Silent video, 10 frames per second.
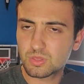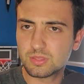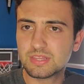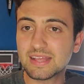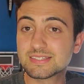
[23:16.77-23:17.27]

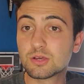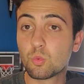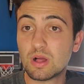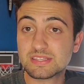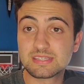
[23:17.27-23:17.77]
that's a
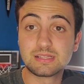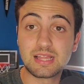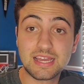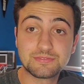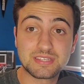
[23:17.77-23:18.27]
once in a
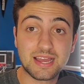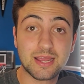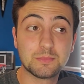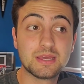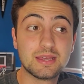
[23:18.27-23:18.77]

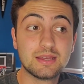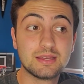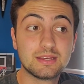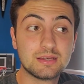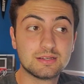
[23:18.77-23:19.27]
lifetime,
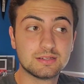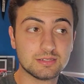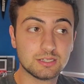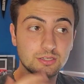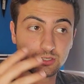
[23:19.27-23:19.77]

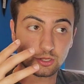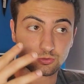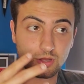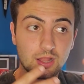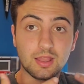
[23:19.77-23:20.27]

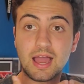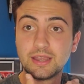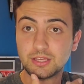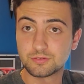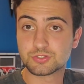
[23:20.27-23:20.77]

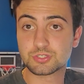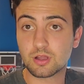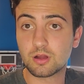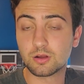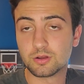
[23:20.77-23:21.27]
aligning of
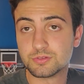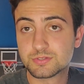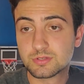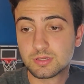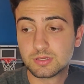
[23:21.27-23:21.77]

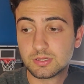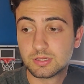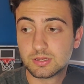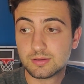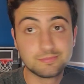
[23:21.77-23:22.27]
stars.
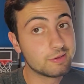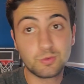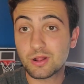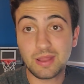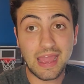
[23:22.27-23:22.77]
And
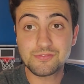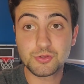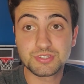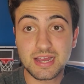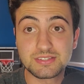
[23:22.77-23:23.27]
we don't have
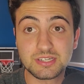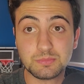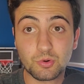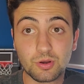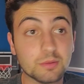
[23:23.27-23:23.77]
those guys
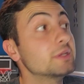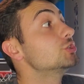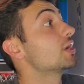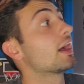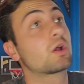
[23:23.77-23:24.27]
anymore. I
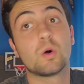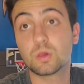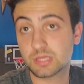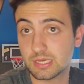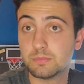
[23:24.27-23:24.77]
mean, Jack
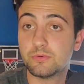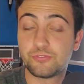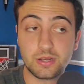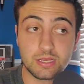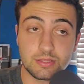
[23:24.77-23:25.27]
Goldkey
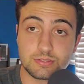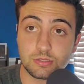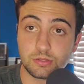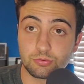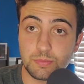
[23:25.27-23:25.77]
fitting into
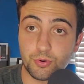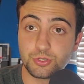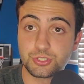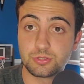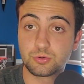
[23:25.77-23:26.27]
the
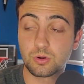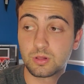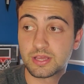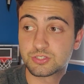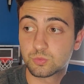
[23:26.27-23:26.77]
3-point shooting
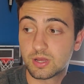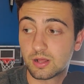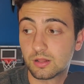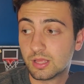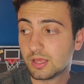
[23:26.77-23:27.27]
role as
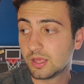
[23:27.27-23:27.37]
well,